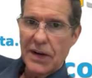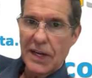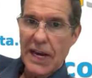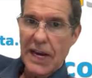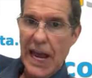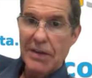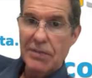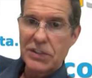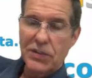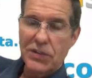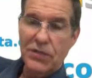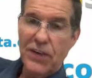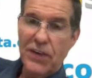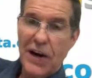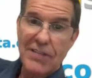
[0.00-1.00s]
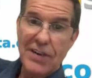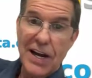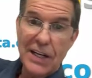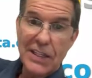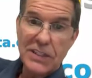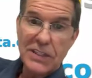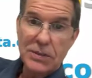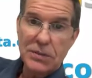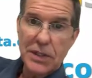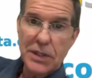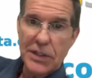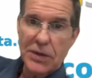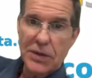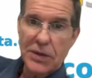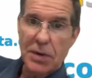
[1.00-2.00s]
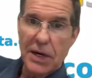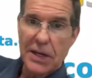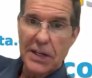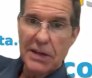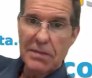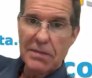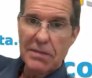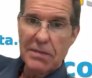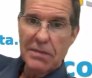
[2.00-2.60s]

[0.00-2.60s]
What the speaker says: an average of 5x on your money,